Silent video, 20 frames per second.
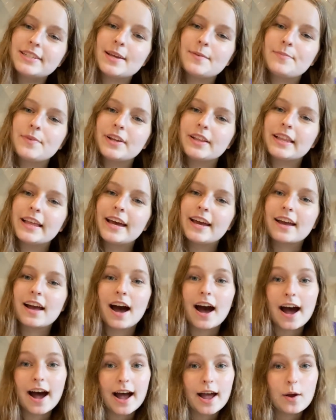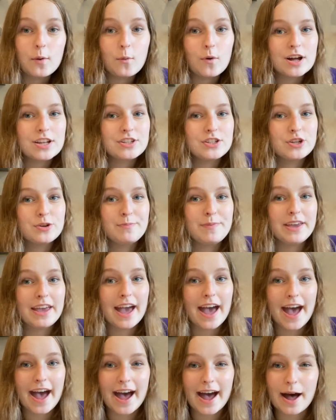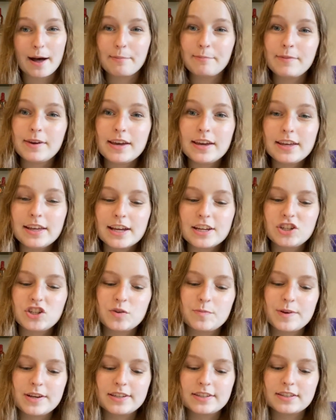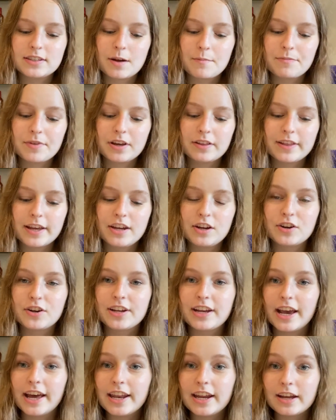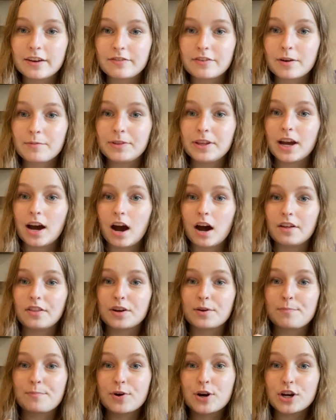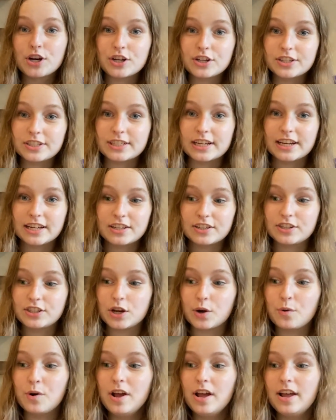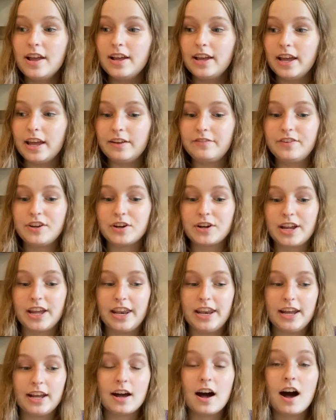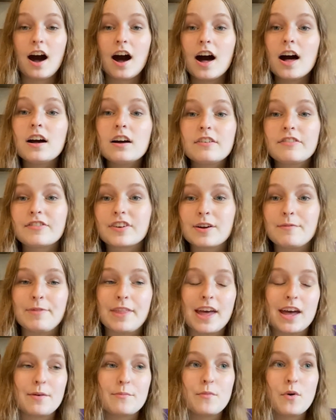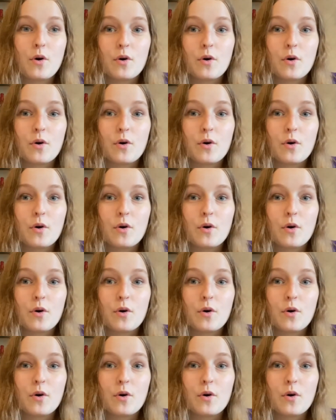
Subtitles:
something like, I want to be happy. It should be something that you're getting from the other person. So if you're getting a hug from them